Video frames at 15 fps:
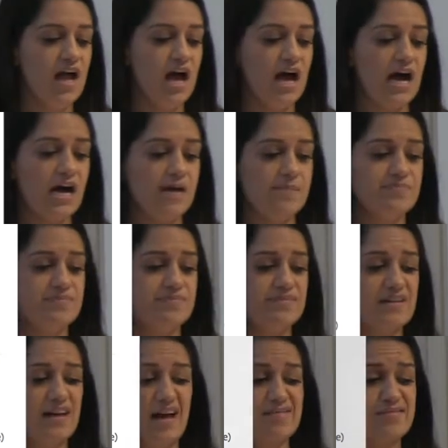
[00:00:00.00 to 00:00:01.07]

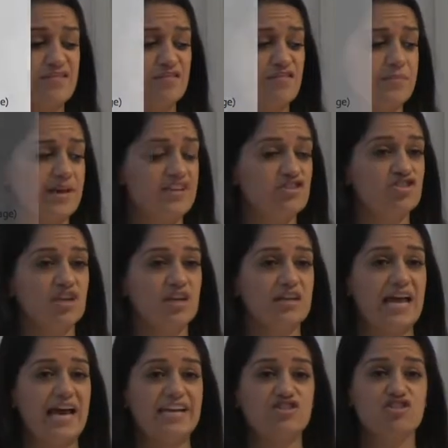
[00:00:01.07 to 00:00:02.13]
As
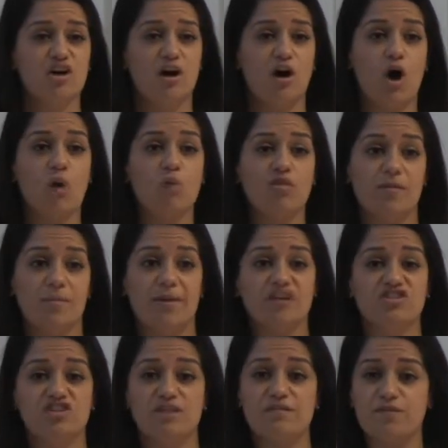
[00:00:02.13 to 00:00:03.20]
information, HR hold the
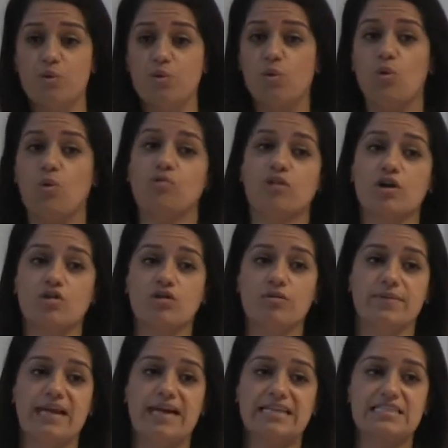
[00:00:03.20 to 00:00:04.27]
budget for all
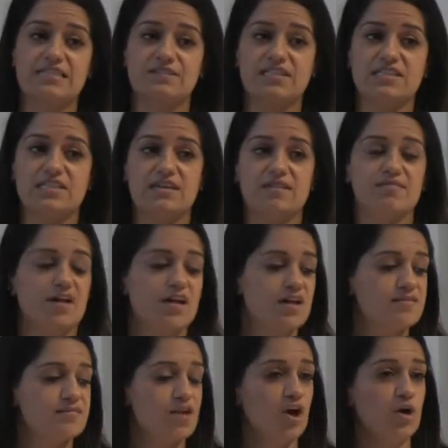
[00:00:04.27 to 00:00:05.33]
recruitment activities.
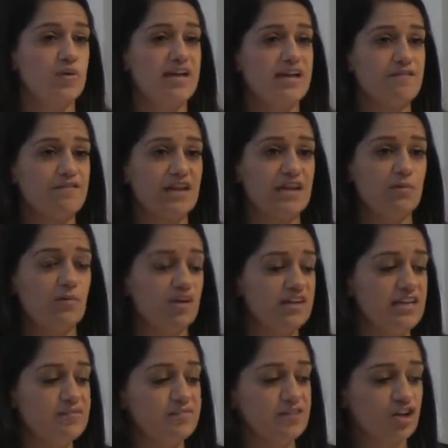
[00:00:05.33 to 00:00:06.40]
So if anyone
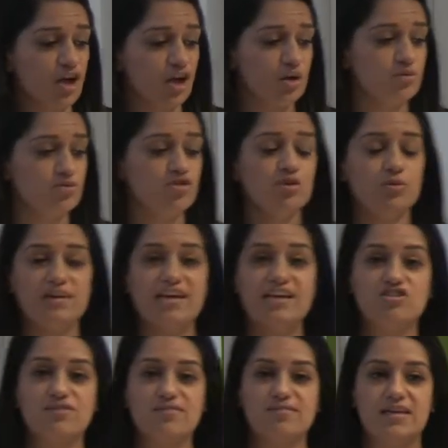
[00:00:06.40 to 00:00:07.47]
needs to go to an
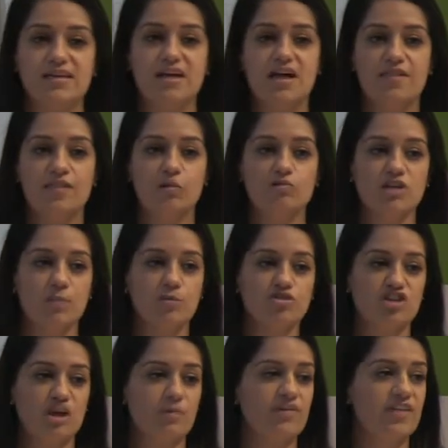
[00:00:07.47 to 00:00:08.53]
agency, they'll double
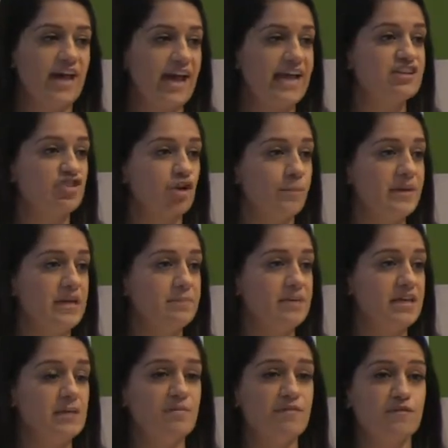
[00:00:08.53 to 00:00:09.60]
check with their HR
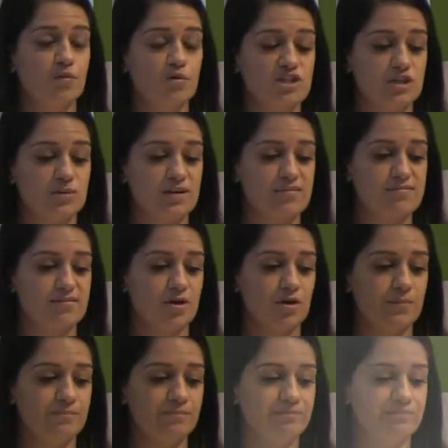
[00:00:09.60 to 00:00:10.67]
BP before doing so.